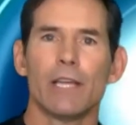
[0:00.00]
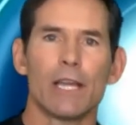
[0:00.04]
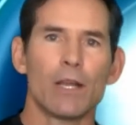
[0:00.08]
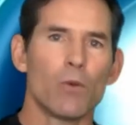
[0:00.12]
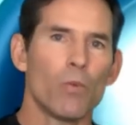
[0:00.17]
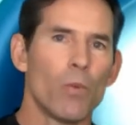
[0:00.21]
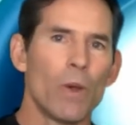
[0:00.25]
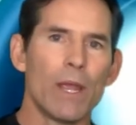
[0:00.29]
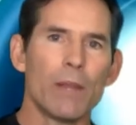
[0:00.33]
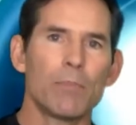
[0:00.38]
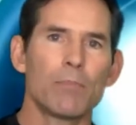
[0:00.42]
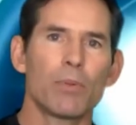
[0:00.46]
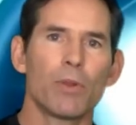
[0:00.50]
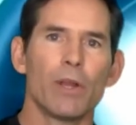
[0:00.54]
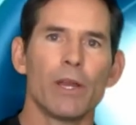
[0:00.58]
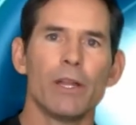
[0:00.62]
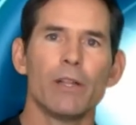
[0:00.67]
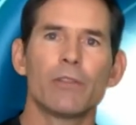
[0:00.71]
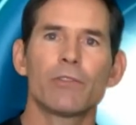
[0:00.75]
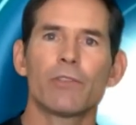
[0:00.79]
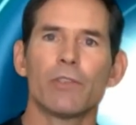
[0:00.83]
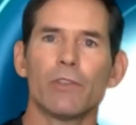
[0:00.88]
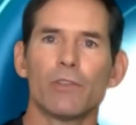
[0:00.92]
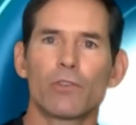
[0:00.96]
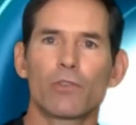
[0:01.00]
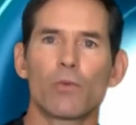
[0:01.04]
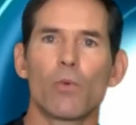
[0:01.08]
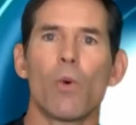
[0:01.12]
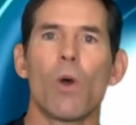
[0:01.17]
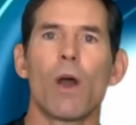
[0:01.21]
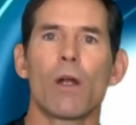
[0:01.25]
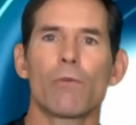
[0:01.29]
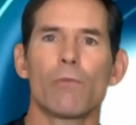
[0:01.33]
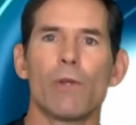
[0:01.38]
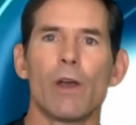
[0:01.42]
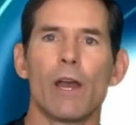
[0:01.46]
like weight plates and
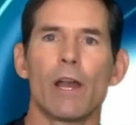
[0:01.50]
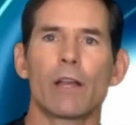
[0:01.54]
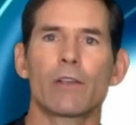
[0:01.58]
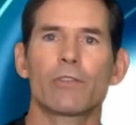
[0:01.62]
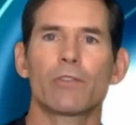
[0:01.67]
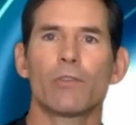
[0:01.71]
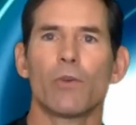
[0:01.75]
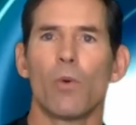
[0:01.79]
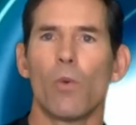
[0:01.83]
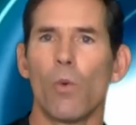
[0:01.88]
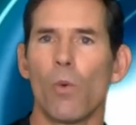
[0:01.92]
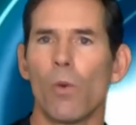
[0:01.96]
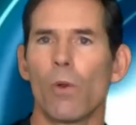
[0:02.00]
squat racks,